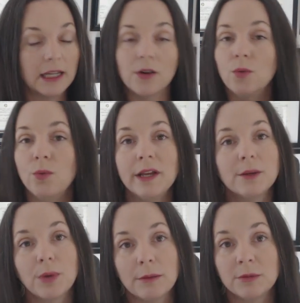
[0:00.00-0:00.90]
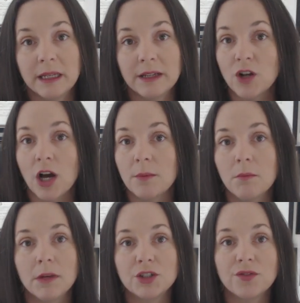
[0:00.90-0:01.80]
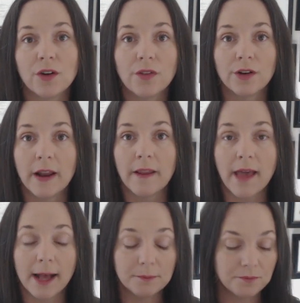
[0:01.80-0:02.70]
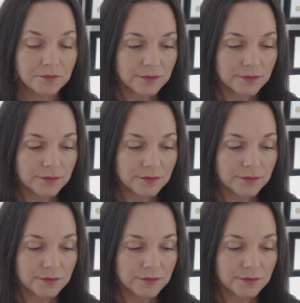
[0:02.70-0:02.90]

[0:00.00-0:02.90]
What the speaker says: Now, we could probably have gone much further in that